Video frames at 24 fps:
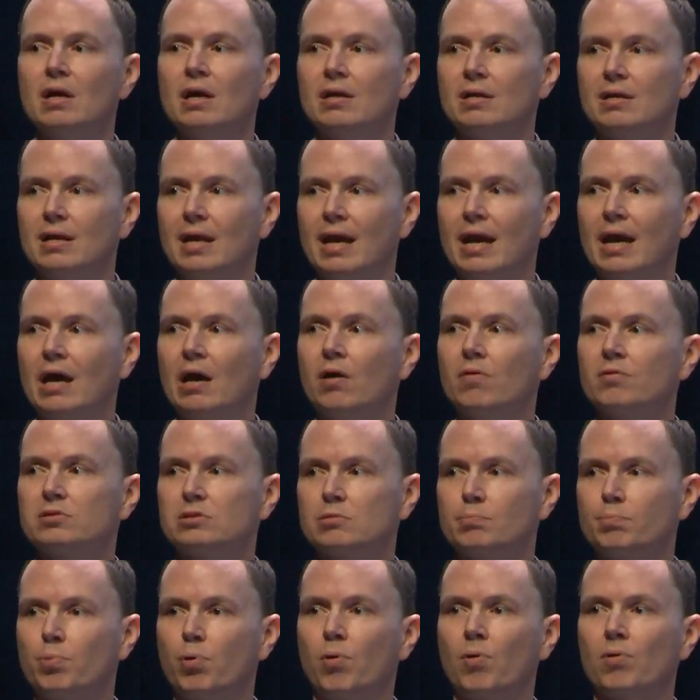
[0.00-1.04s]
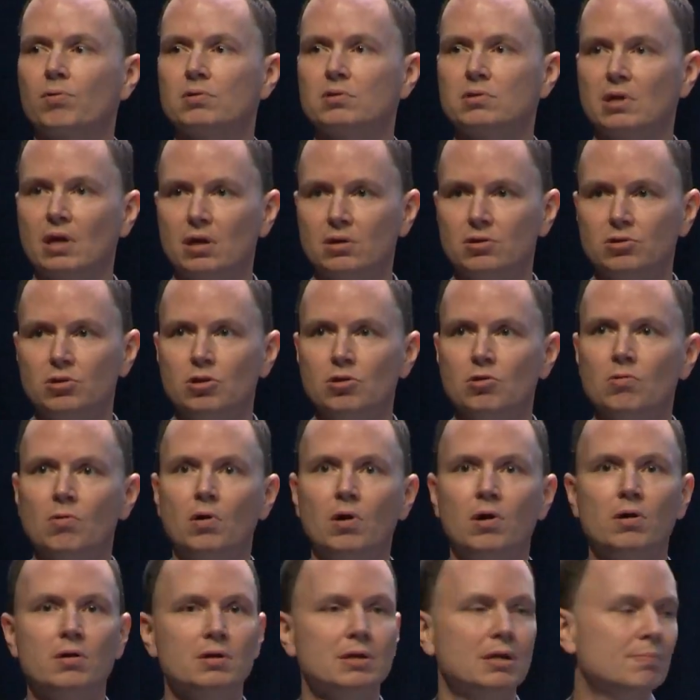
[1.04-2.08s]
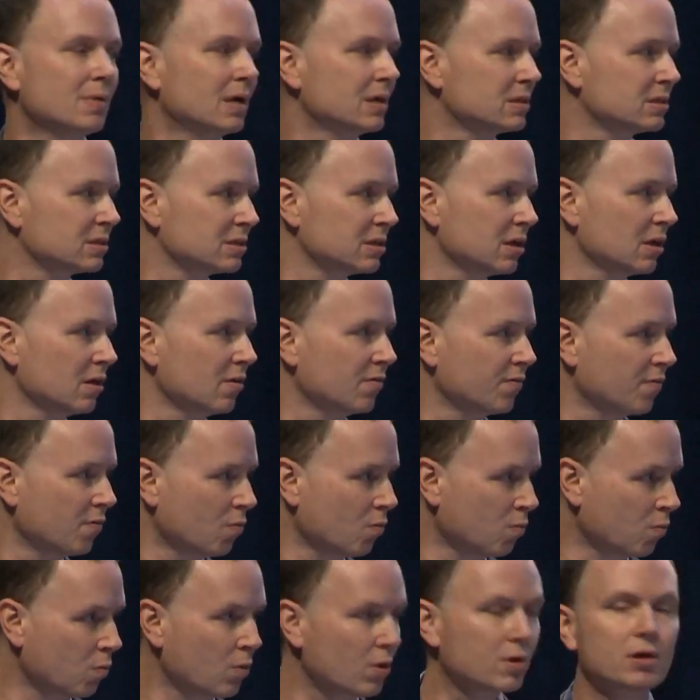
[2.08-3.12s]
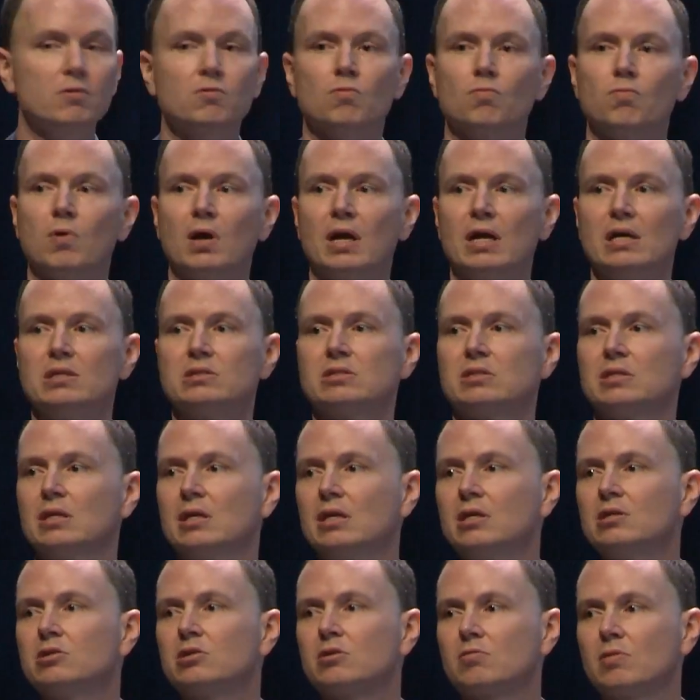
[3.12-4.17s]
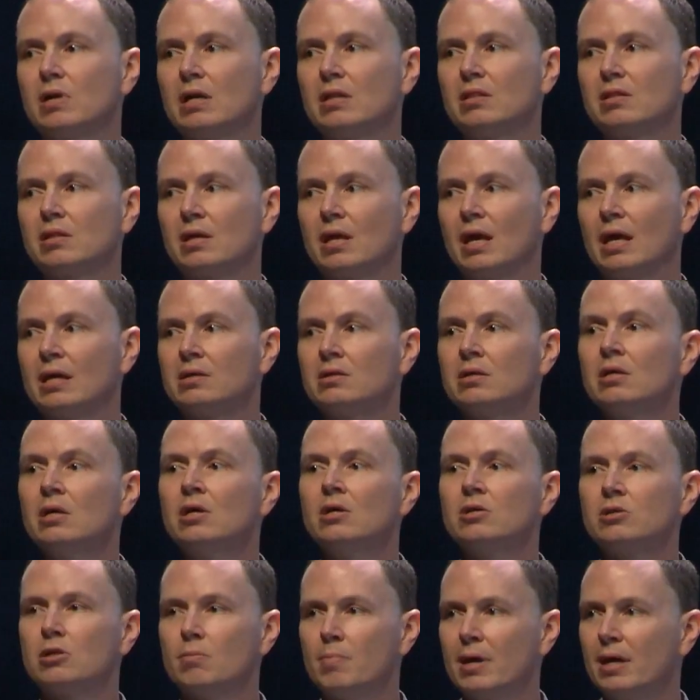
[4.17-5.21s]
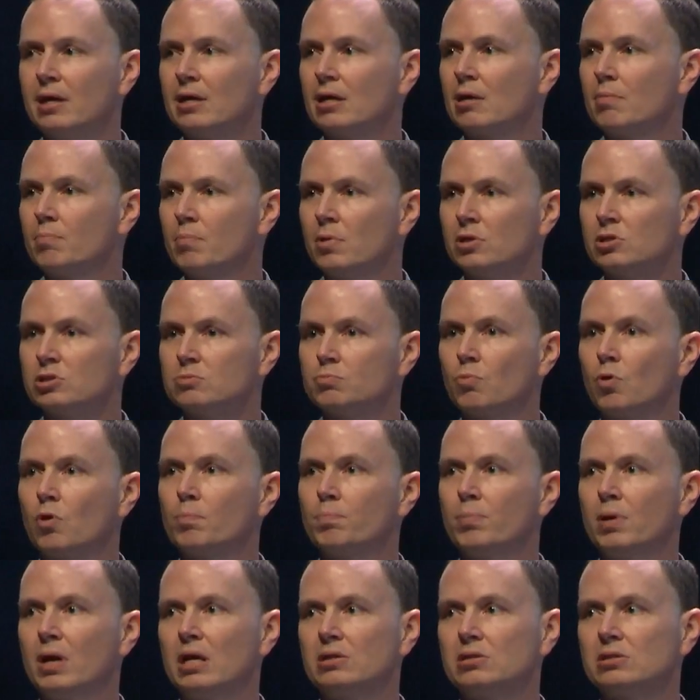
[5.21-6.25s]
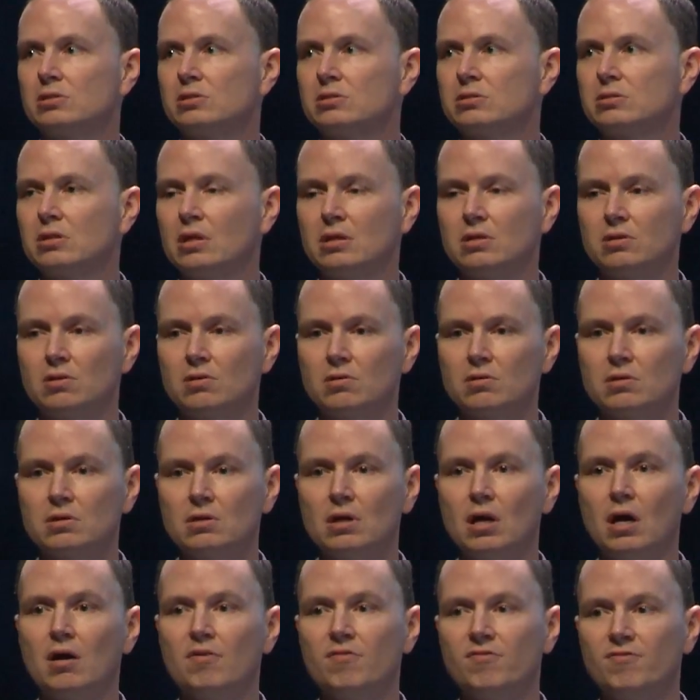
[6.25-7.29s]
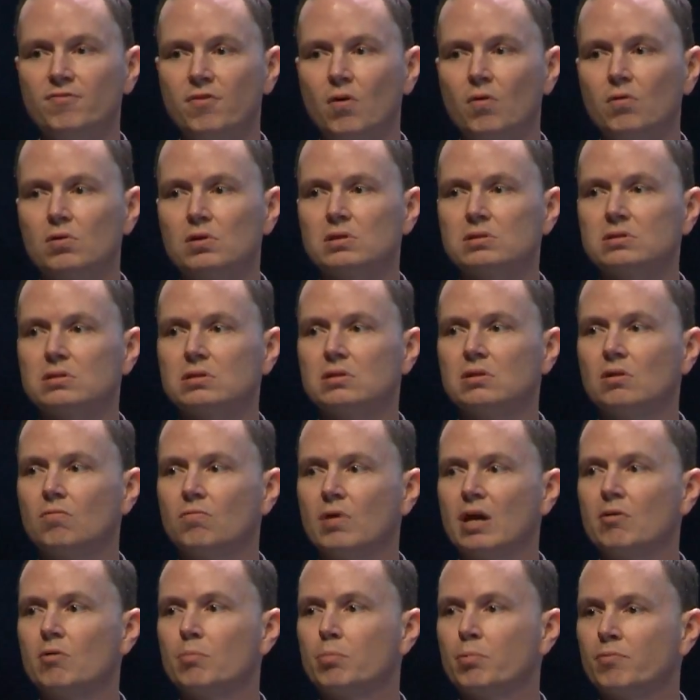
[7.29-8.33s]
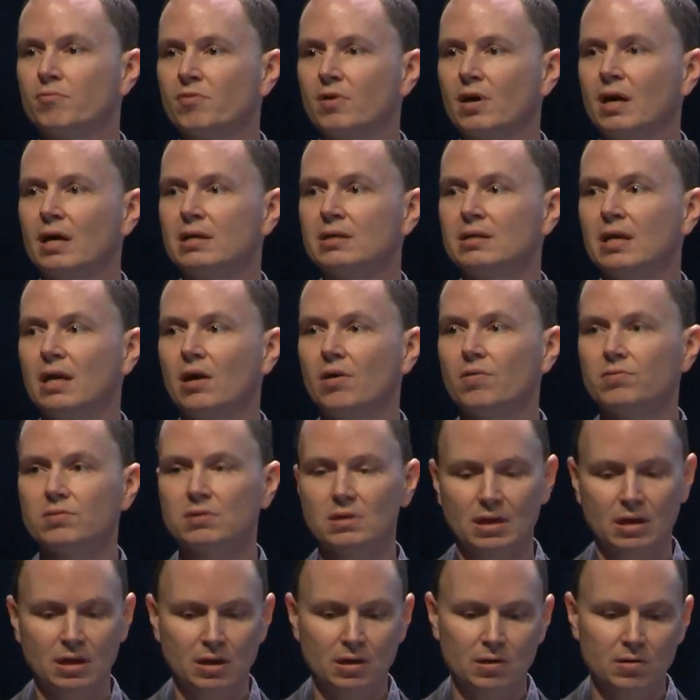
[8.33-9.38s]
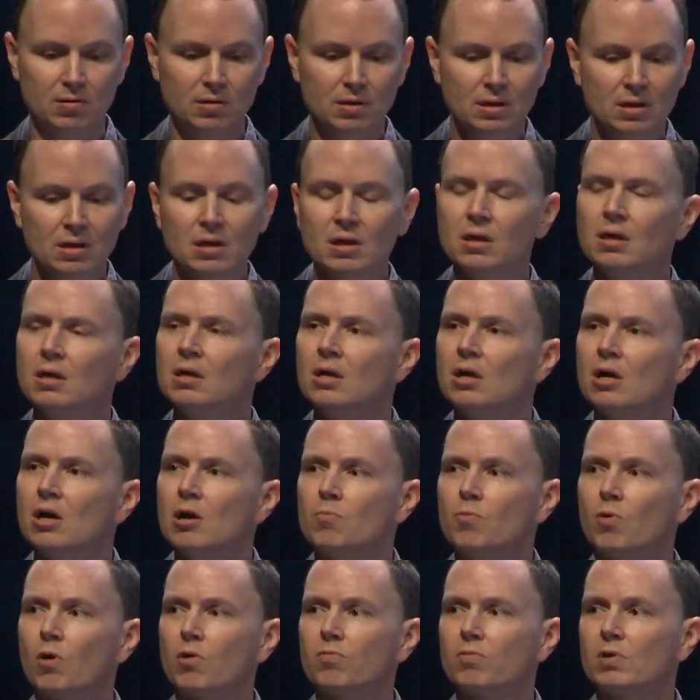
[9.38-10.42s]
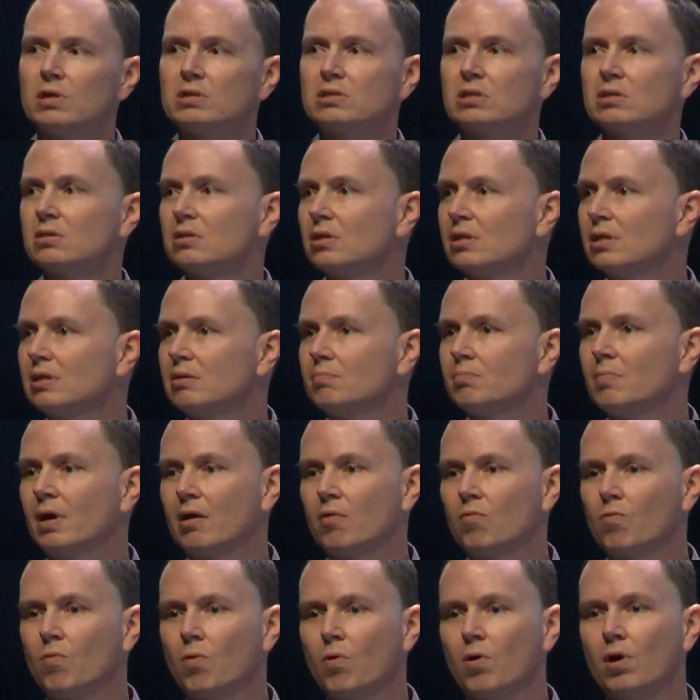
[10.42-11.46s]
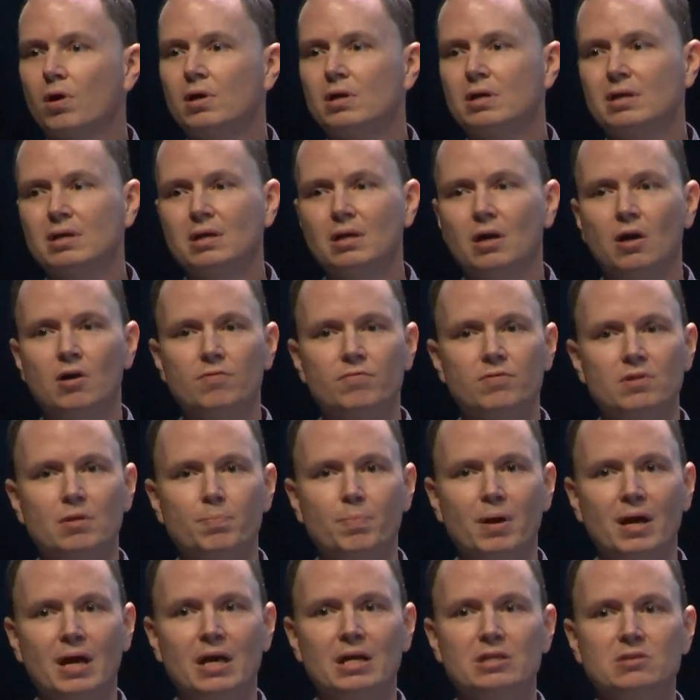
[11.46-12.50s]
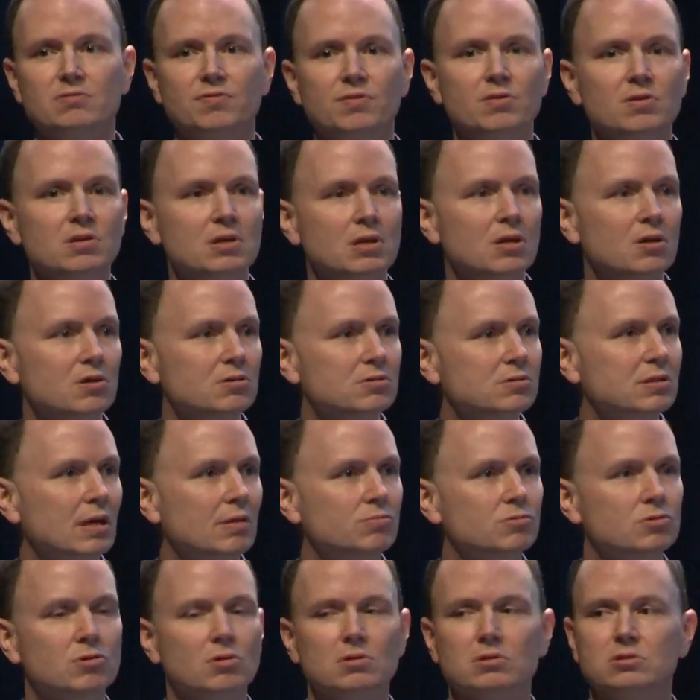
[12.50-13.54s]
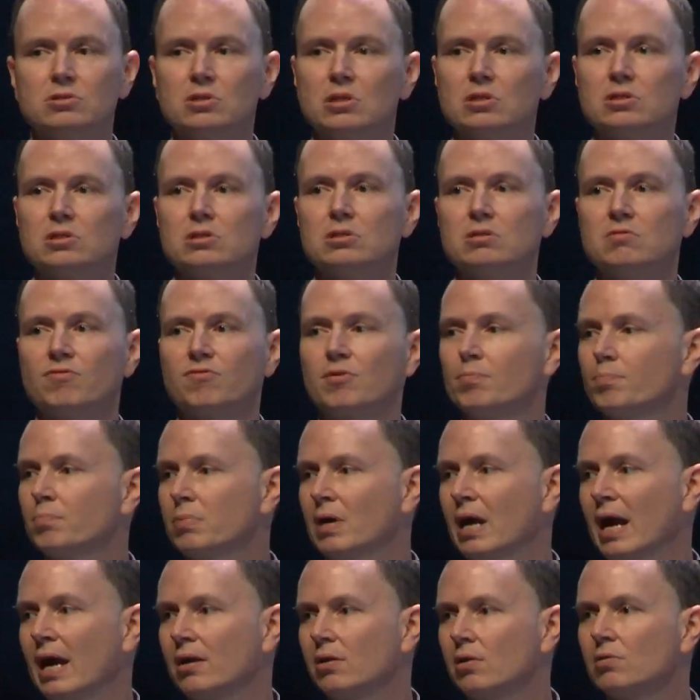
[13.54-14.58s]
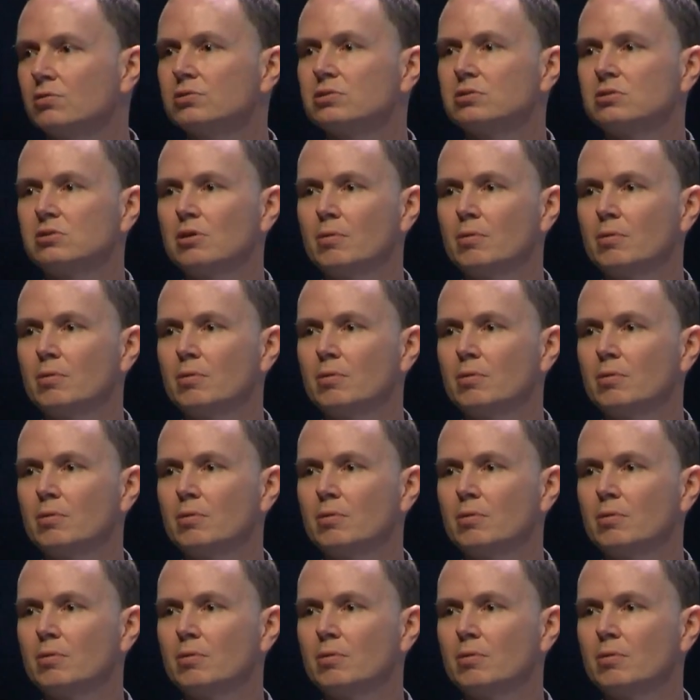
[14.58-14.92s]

Now it's important that you all and myself work on ways to integrate that to make it a much more patient-centered focus in the way we provide health care. More recently, my work over the past few years have transitioned from adults to